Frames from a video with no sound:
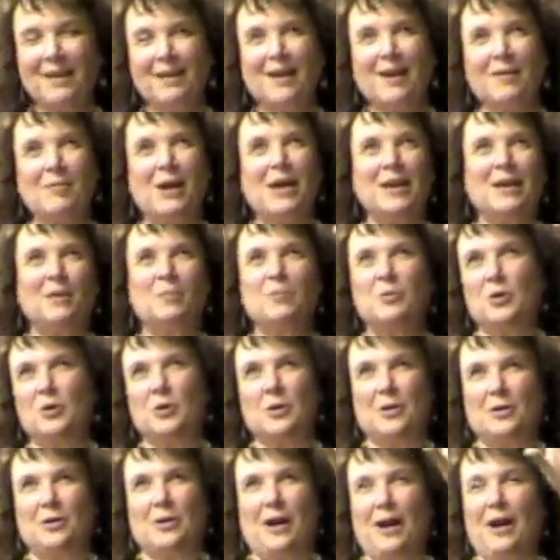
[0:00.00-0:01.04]
on my
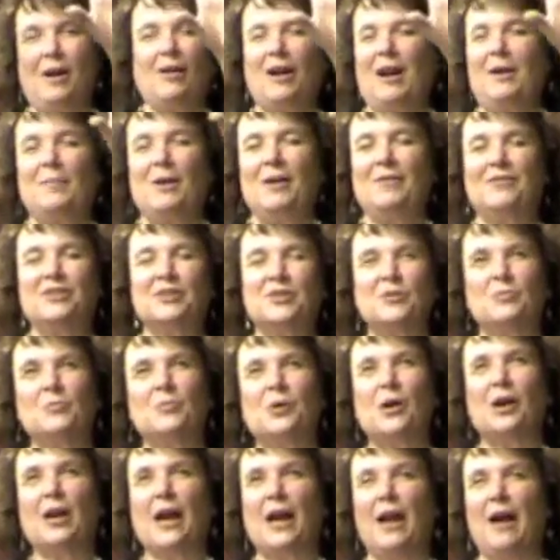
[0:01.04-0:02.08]
vision
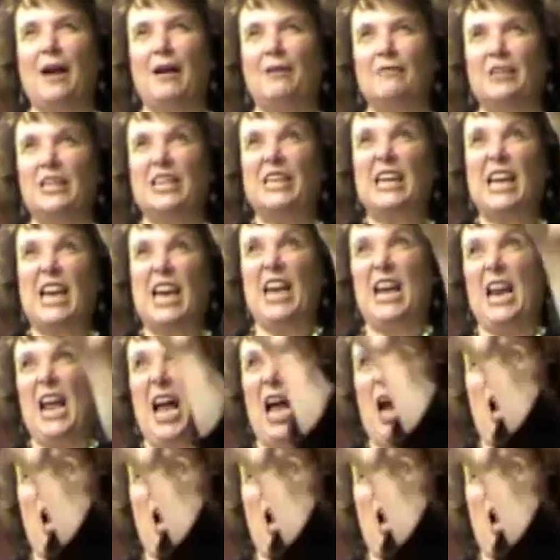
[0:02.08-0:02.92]
board, I have get